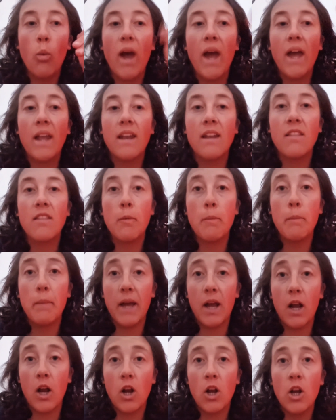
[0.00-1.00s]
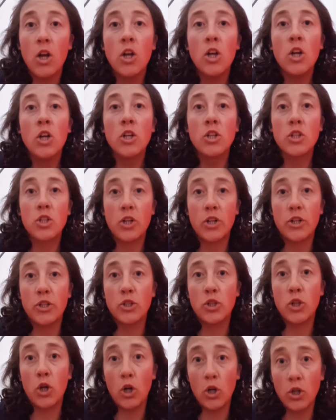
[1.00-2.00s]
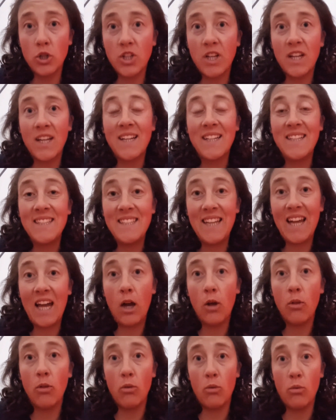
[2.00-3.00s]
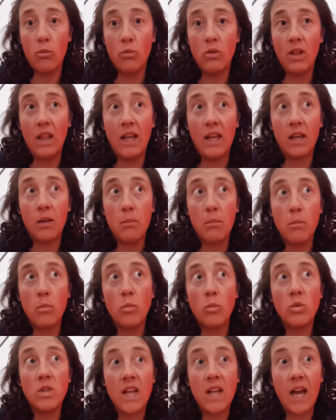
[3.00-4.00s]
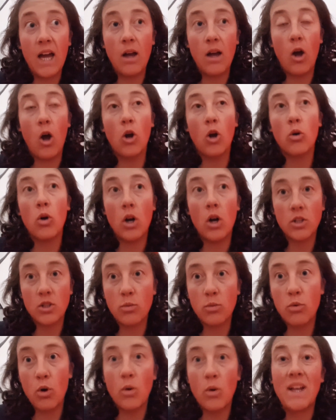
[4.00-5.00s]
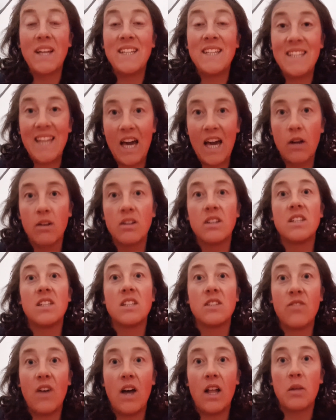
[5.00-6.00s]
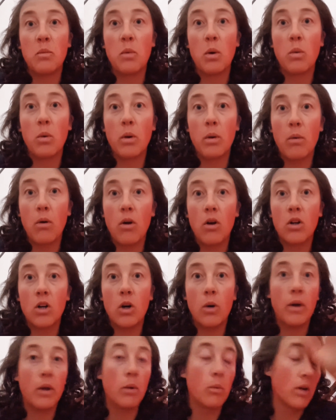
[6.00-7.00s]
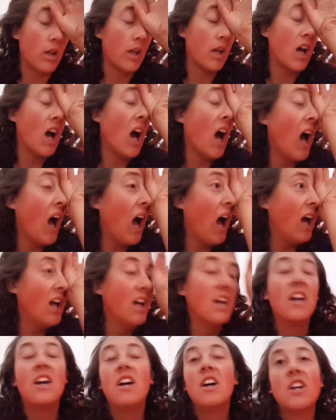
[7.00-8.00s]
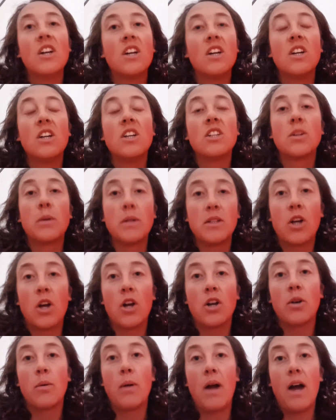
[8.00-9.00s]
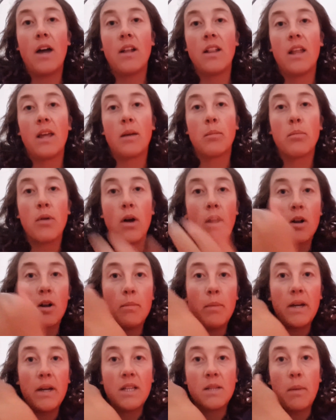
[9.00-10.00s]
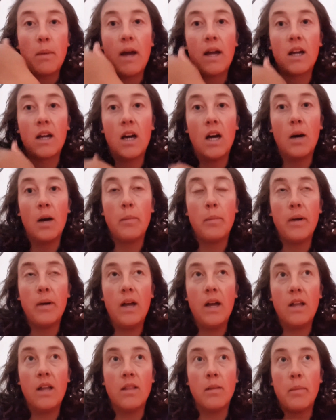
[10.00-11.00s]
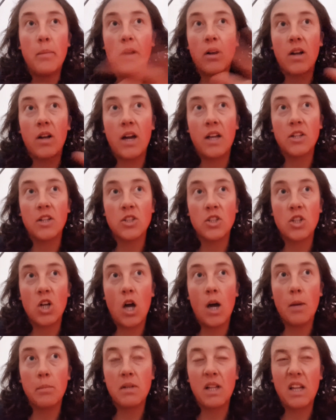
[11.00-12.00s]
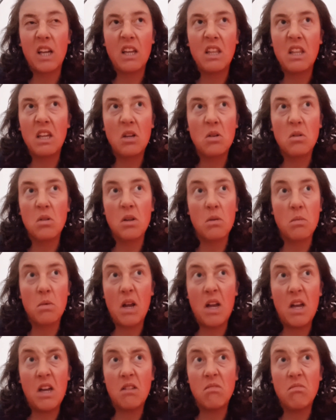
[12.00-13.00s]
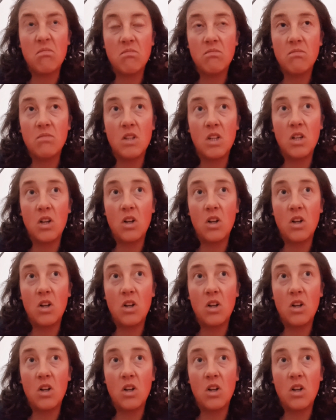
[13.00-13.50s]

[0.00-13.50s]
when the bear started charging down the down across the road and down into this valley where we were all going, and we're like, ah. So we turned around, like brought our bikes back up, and the bear kind of stopped. Like, I think it only ran,